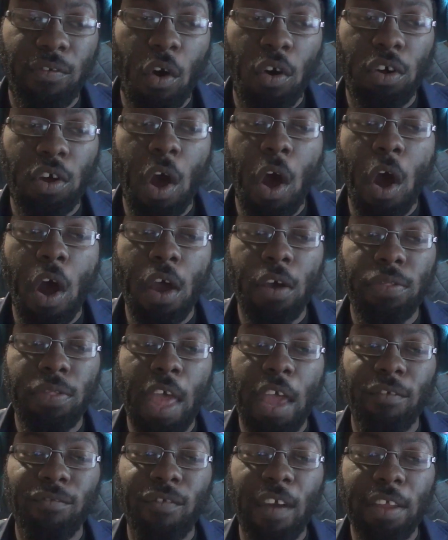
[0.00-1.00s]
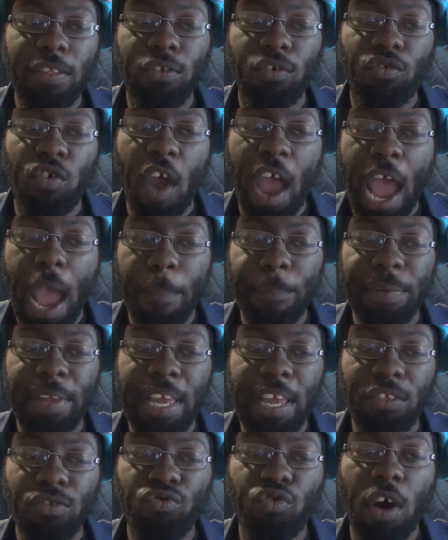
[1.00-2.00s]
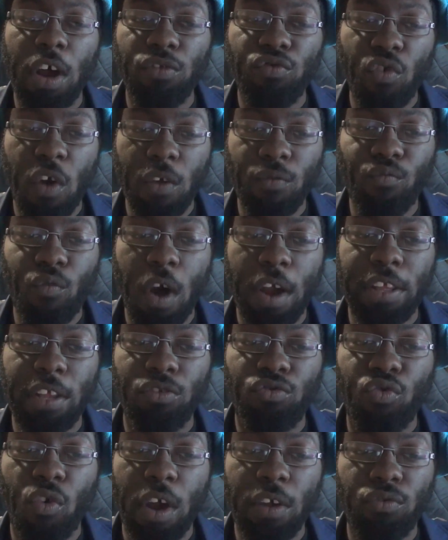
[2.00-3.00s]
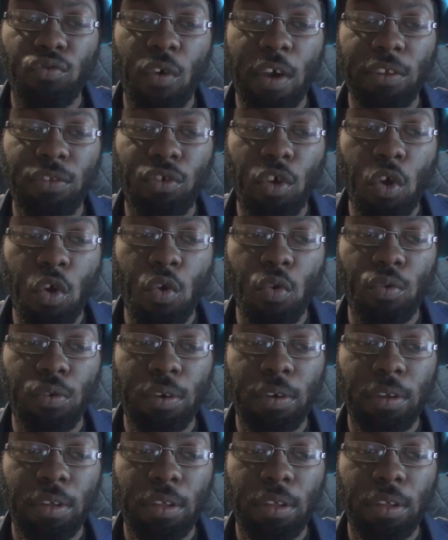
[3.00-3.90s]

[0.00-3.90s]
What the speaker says: cons that went to crap in 2021 and 2022.